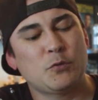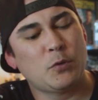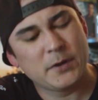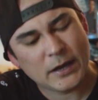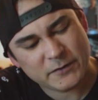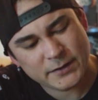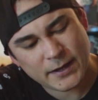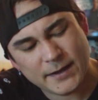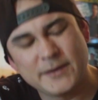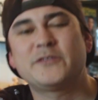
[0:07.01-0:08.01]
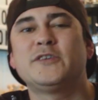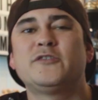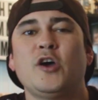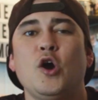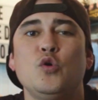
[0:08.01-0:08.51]
But what we have today is the
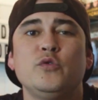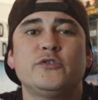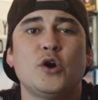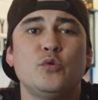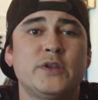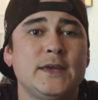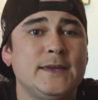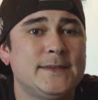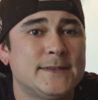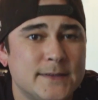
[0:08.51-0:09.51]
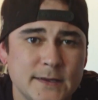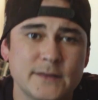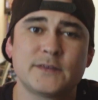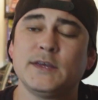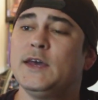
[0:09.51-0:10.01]
Tozo
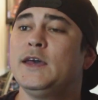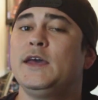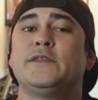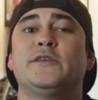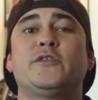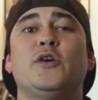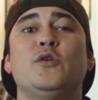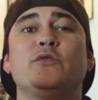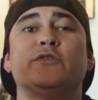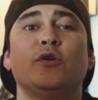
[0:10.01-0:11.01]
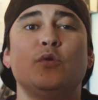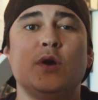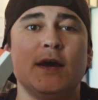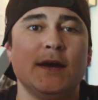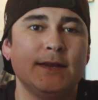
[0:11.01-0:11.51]
T6 and the Tozo